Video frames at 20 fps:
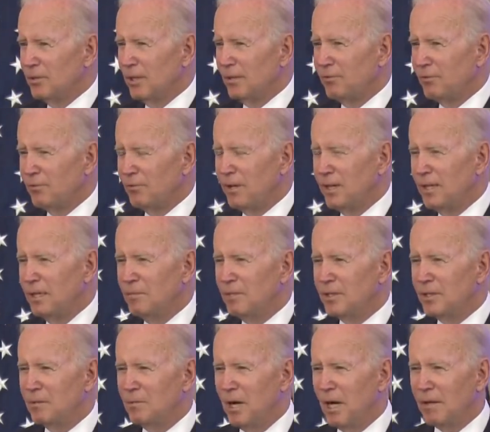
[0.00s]
that freedom
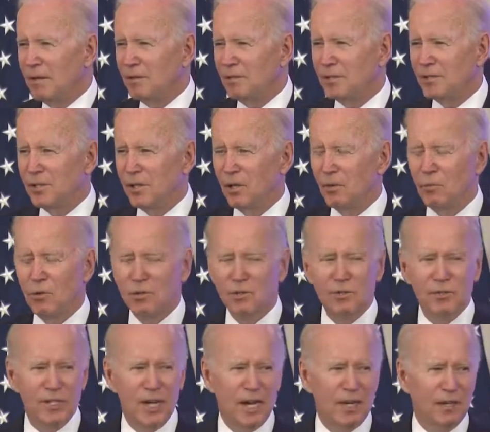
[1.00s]
and democracy are worth
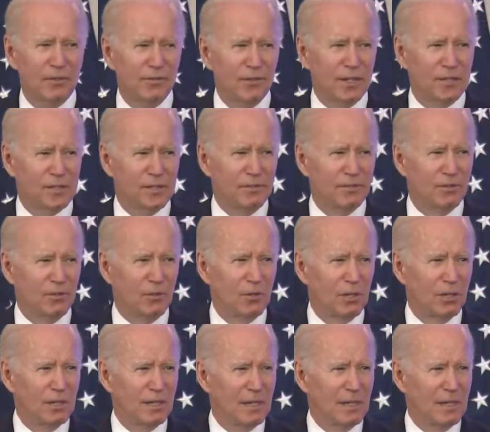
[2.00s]
sacrificing for.